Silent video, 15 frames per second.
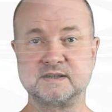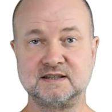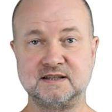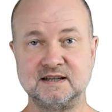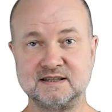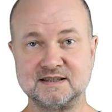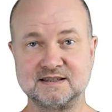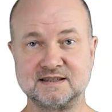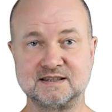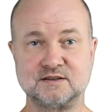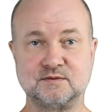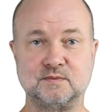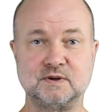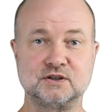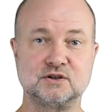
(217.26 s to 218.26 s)

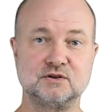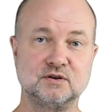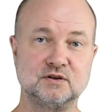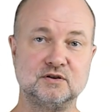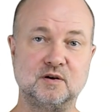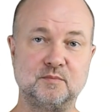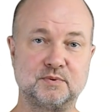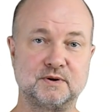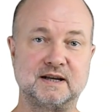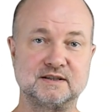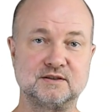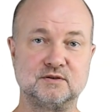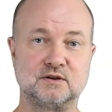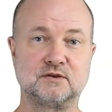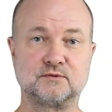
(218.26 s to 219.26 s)
cysts which could
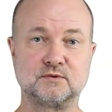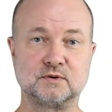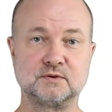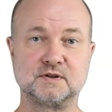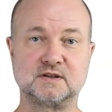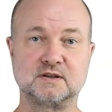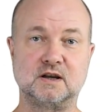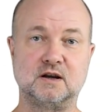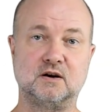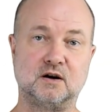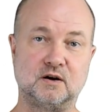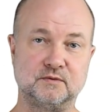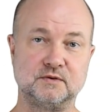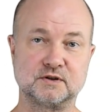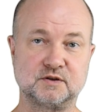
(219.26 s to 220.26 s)
compress nerve roots
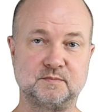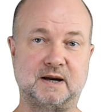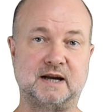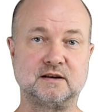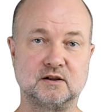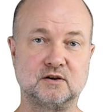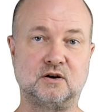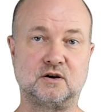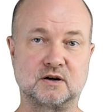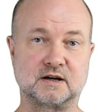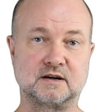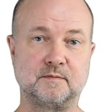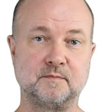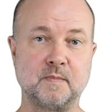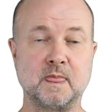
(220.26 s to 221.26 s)
of your spinal
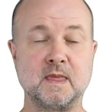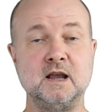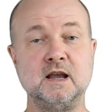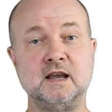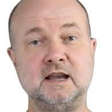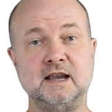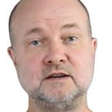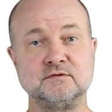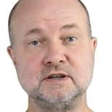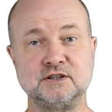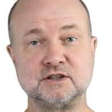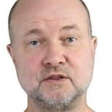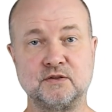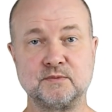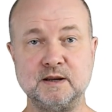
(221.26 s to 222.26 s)
cord. In
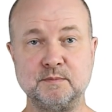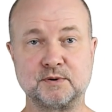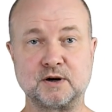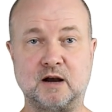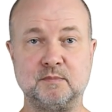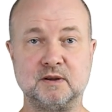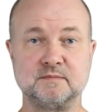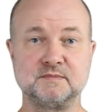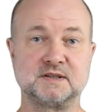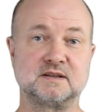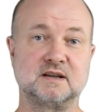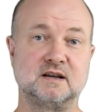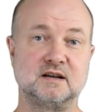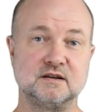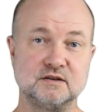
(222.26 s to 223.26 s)
region 3
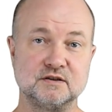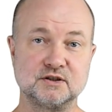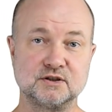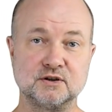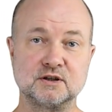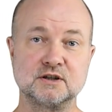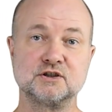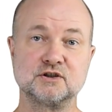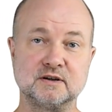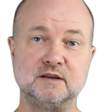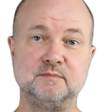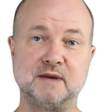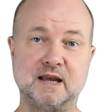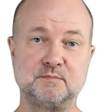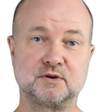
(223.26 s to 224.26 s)
problems,
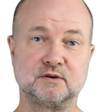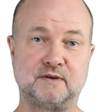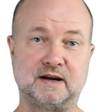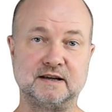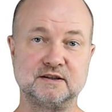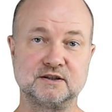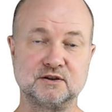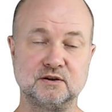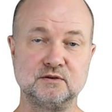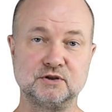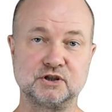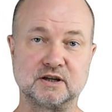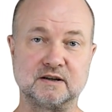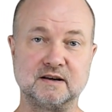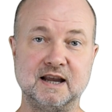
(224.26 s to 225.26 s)
surgery may provide a
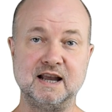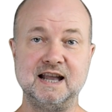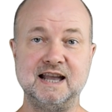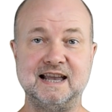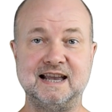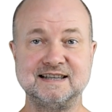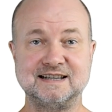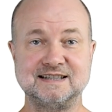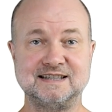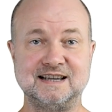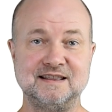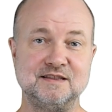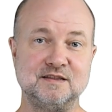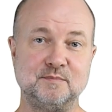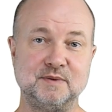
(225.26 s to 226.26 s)
solution. As I
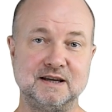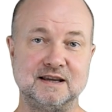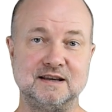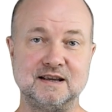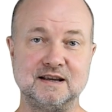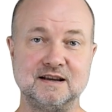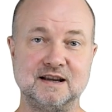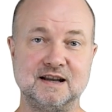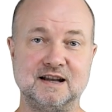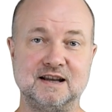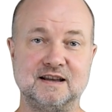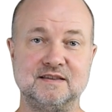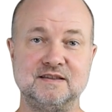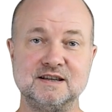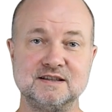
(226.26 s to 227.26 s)
said in the beginning,
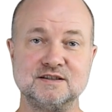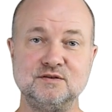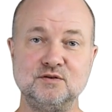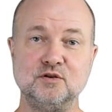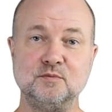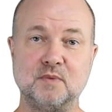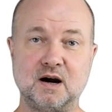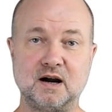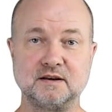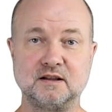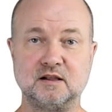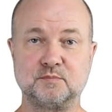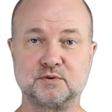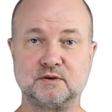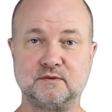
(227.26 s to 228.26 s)
this new
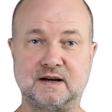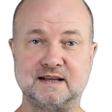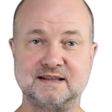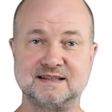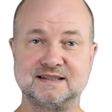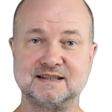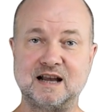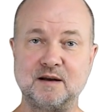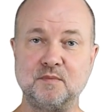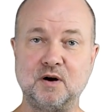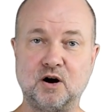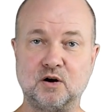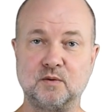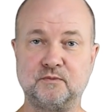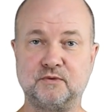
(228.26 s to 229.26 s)
model provides some
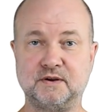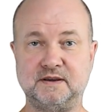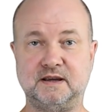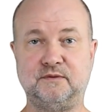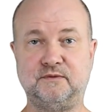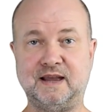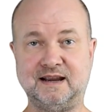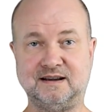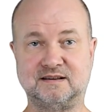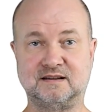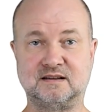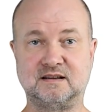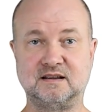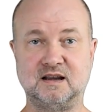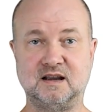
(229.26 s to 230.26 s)
hope for the
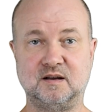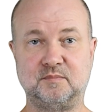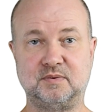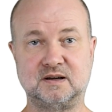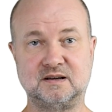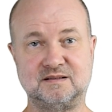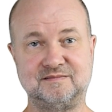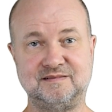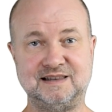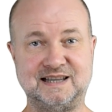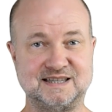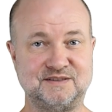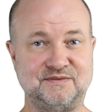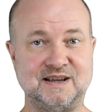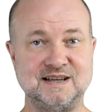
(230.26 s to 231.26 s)
affected, but
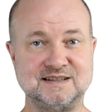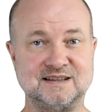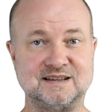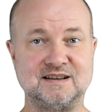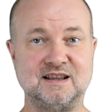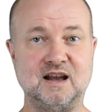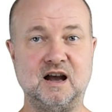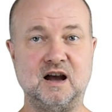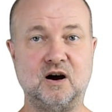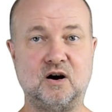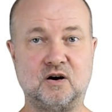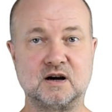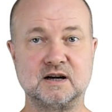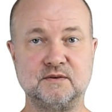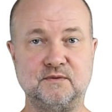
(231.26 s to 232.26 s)
let's face it,
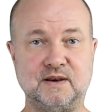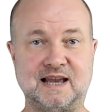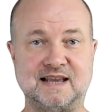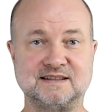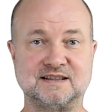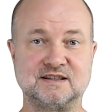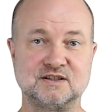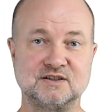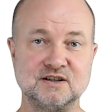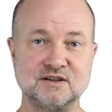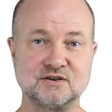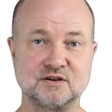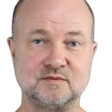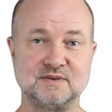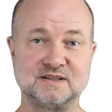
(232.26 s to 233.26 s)
Hard flaccid
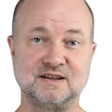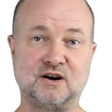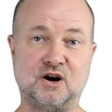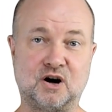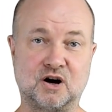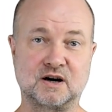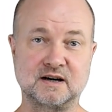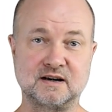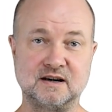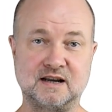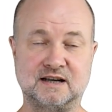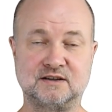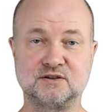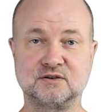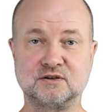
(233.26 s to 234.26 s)
syndrome is a hard
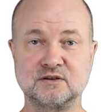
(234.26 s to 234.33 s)
nut to